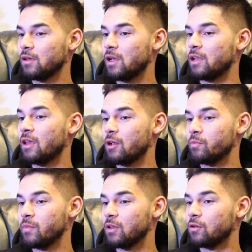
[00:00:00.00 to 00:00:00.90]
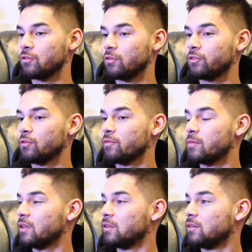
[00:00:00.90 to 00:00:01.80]
that helped me a lot also with
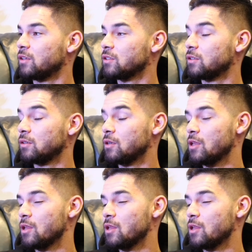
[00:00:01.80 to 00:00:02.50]
my decision.